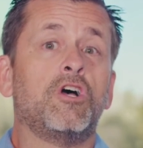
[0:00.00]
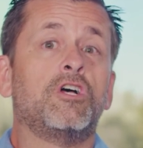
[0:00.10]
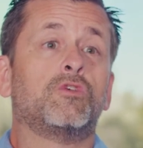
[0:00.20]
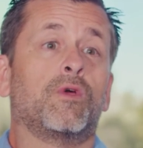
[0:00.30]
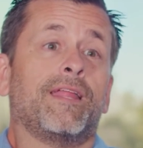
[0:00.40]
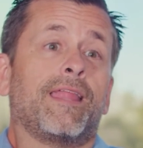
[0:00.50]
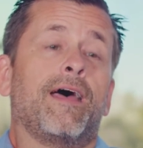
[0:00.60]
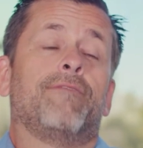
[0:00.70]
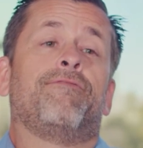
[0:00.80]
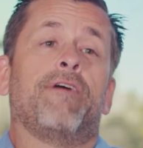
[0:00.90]
So again,
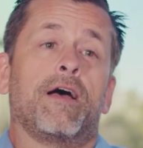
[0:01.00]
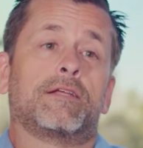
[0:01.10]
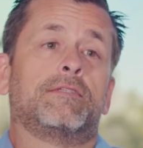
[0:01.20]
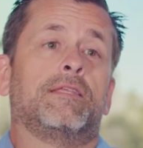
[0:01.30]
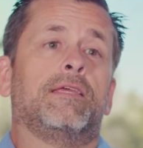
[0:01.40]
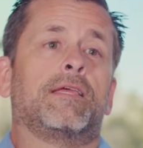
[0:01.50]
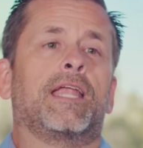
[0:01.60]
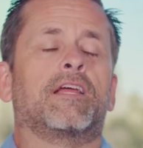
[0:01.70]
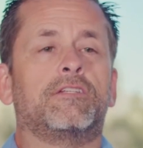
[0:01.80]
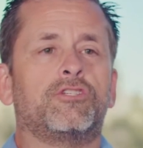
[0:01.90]
that affects the
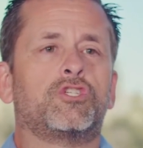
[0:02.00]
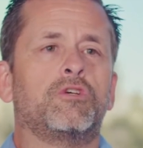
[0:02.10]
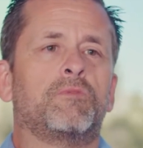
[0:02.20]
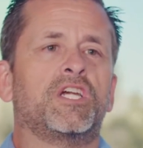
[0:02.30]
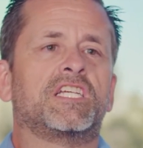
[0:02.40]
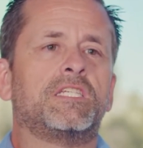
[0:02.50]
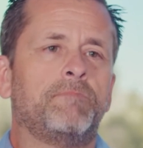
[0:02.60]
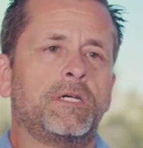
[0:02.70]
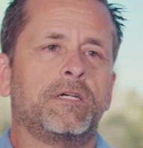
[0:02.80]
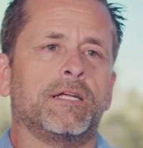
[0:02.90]
kind of consumer
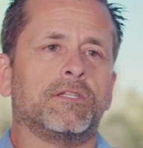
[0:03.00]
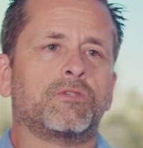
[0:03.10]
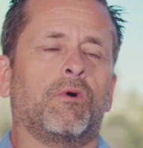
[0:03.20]
experience.